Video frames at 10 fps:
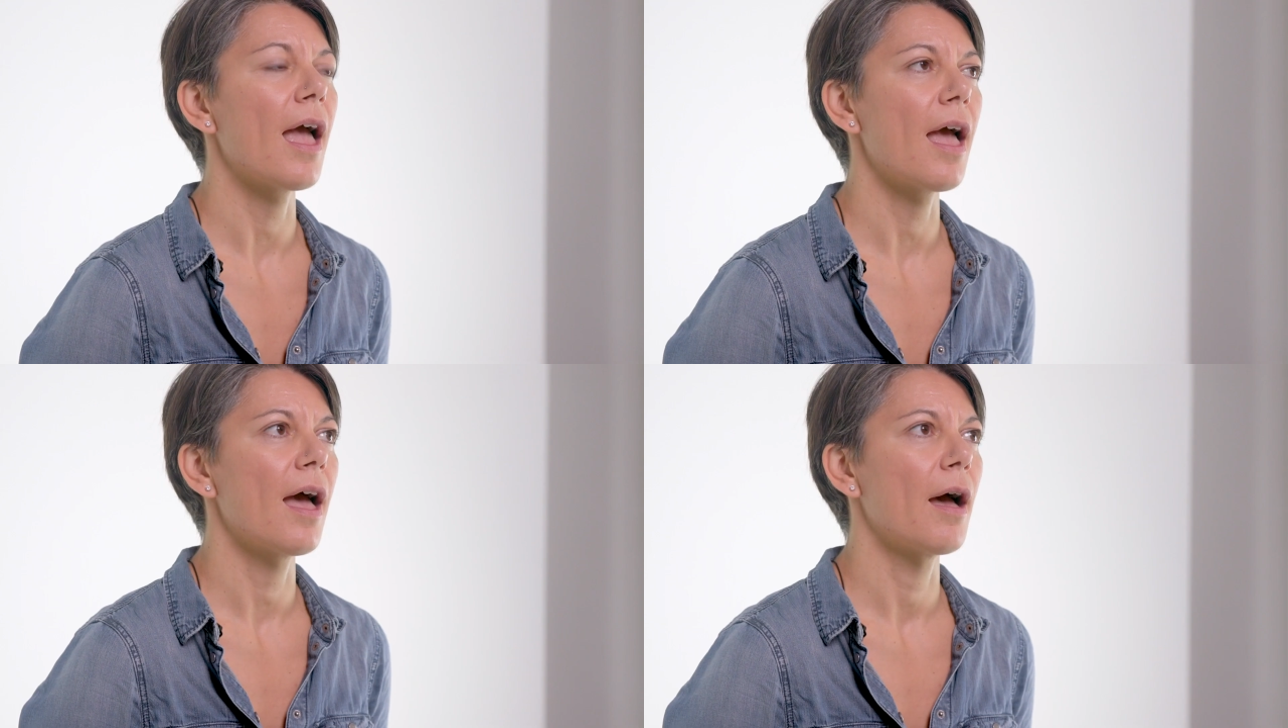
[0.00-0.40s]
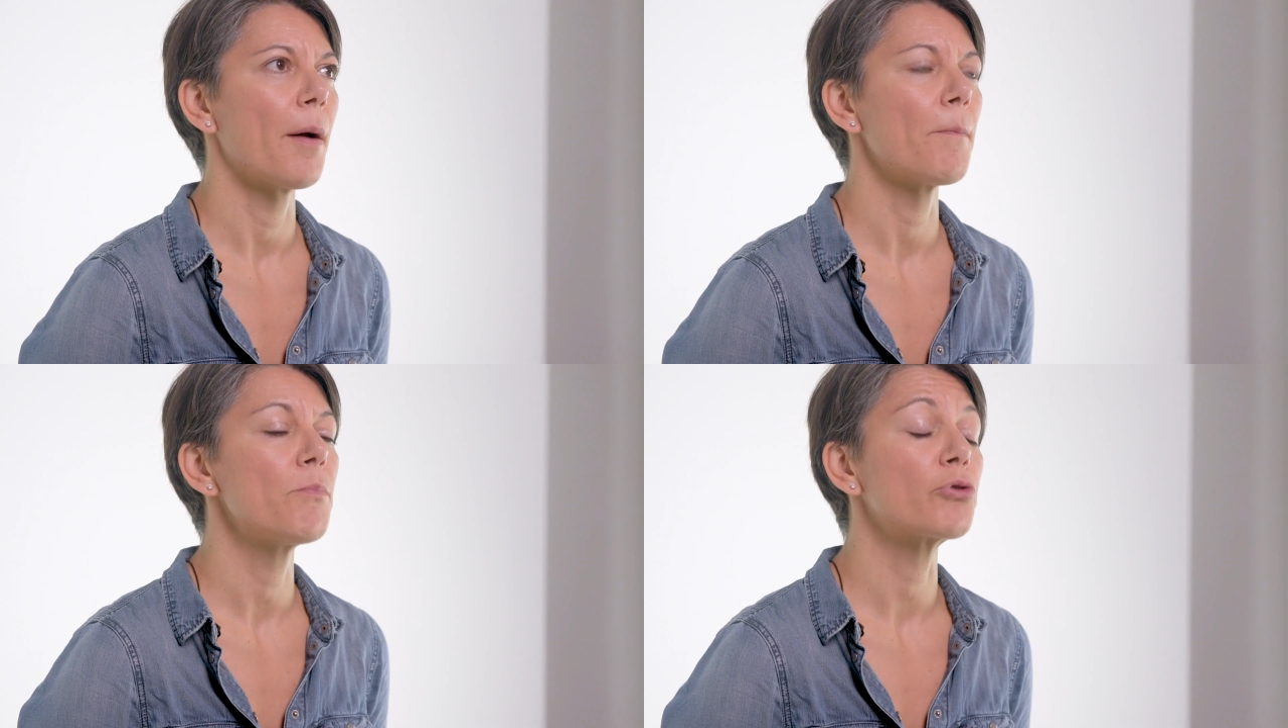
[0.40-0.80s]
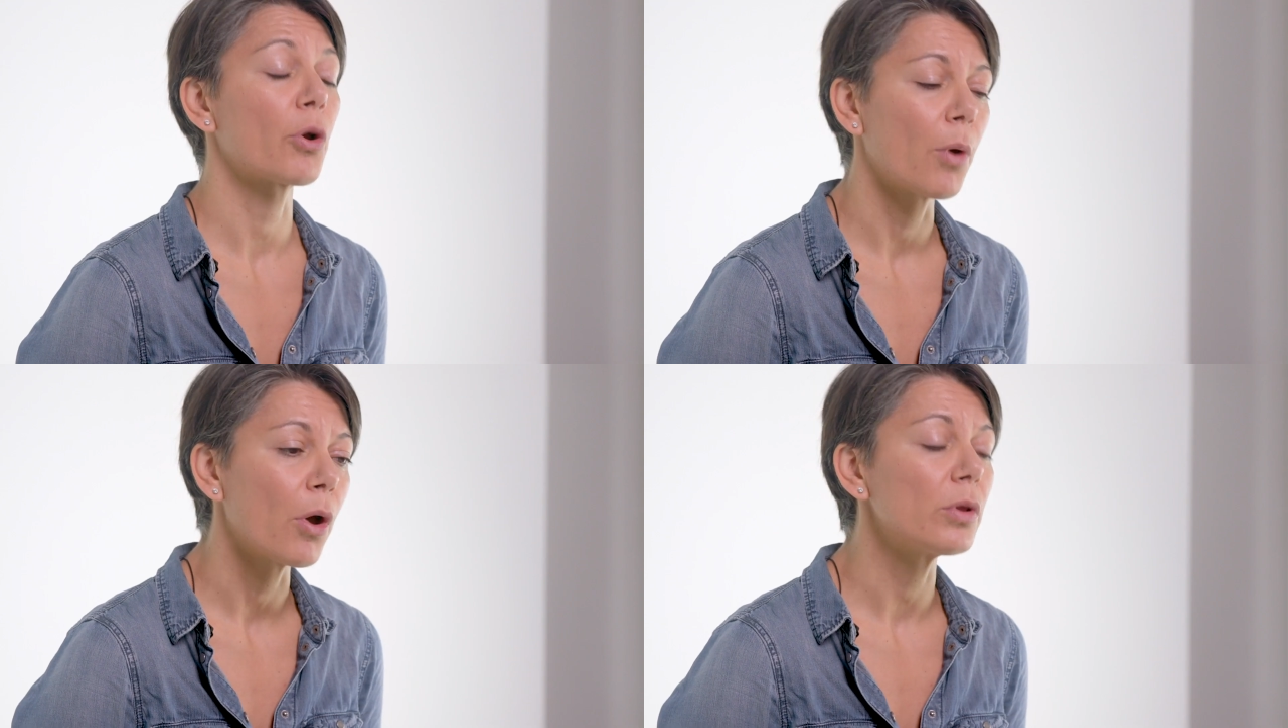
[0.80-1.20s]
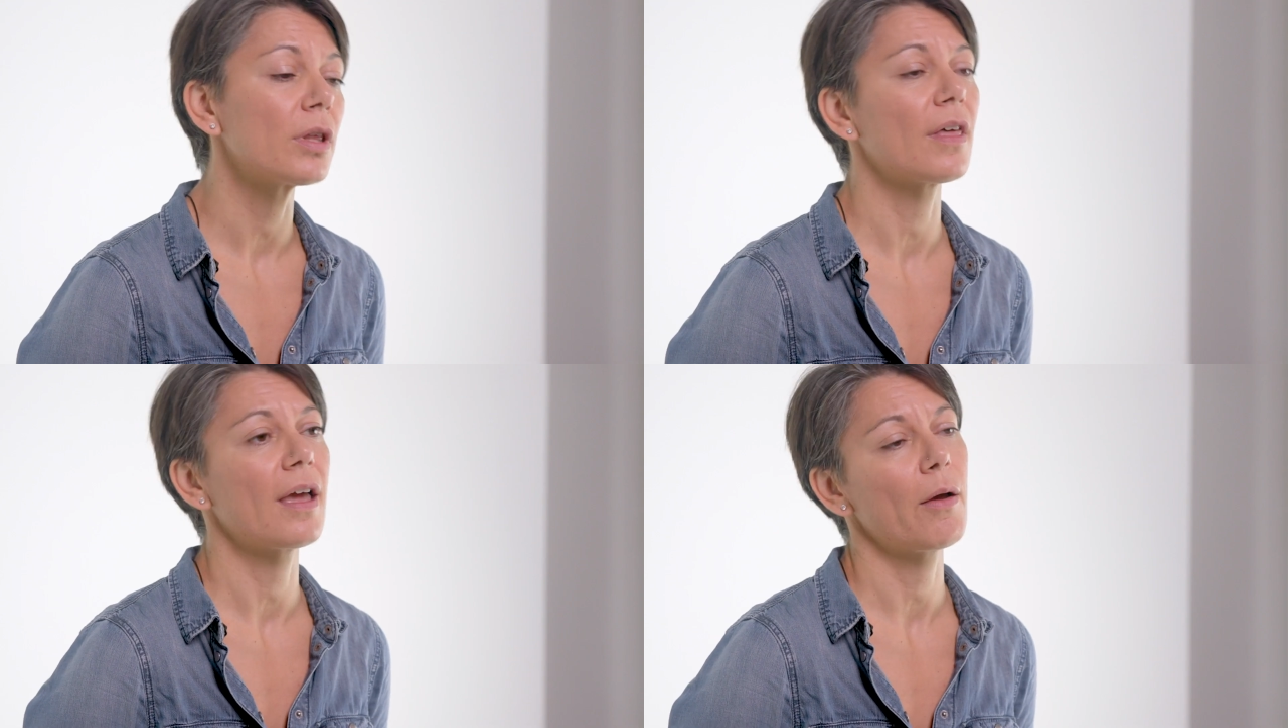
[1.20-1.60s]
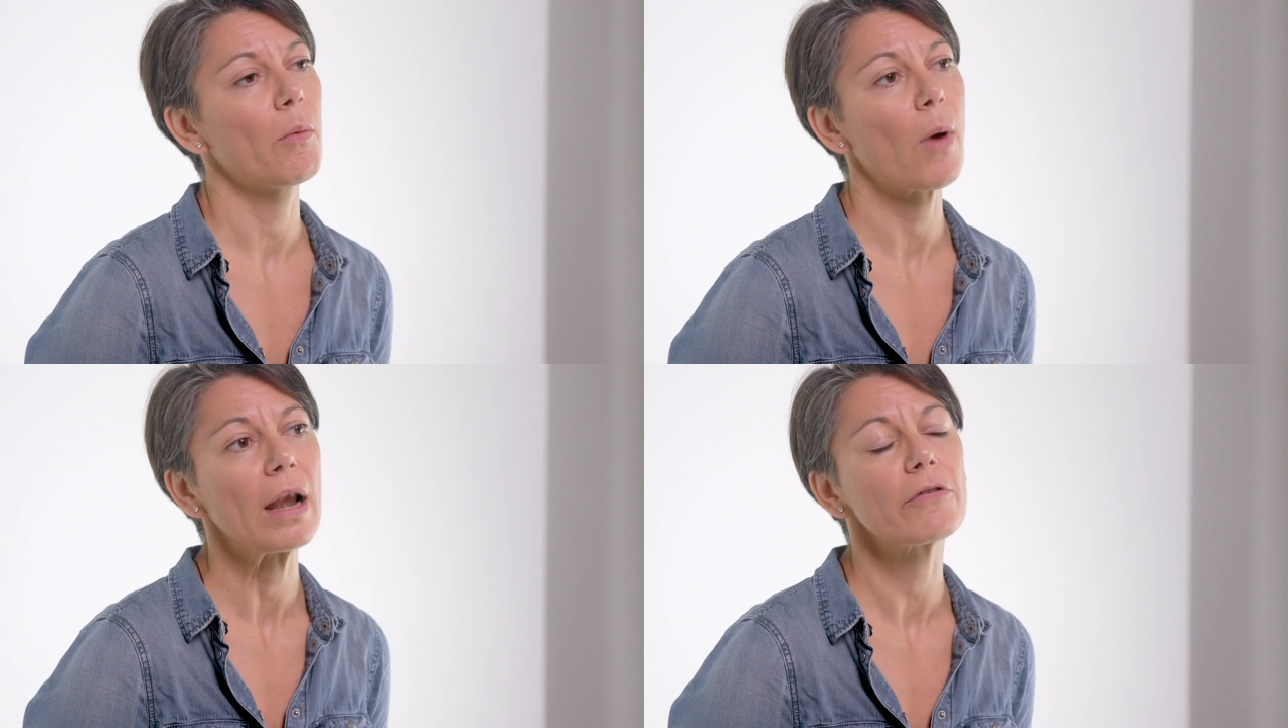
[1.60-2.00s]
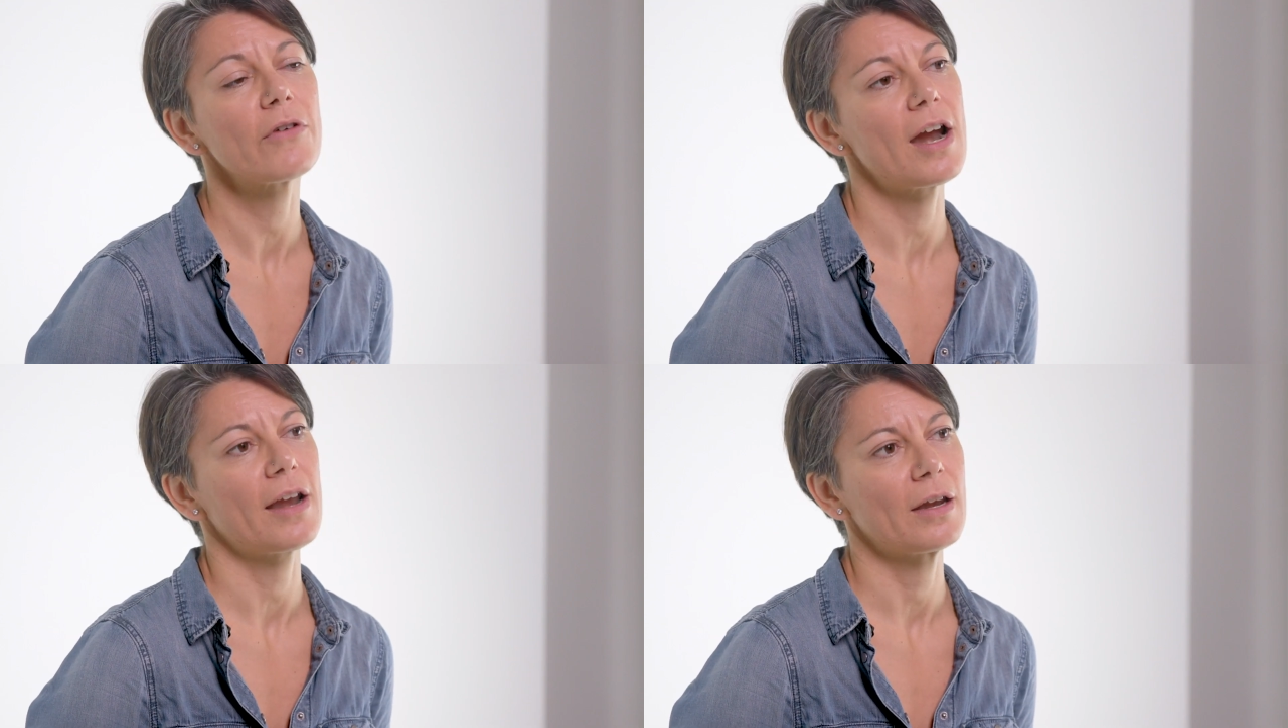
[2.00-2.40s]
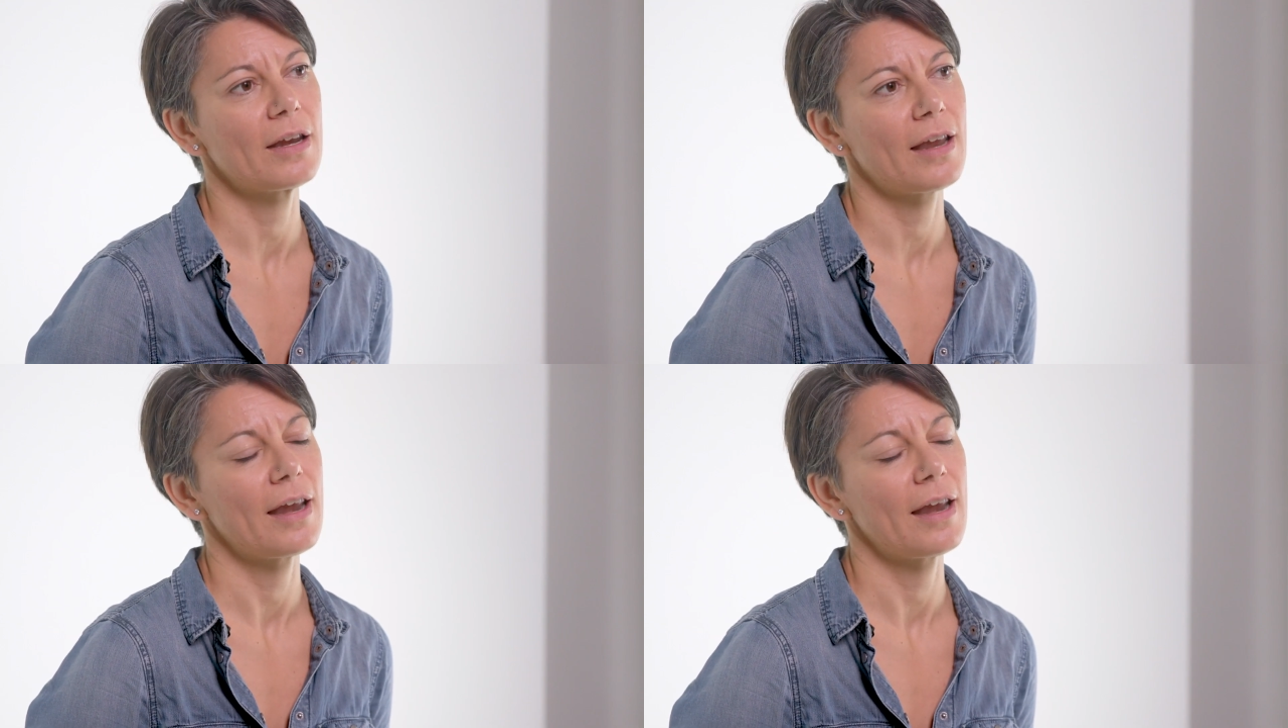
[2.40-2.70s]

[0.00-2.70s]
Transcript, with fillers: um, promote the welfare and,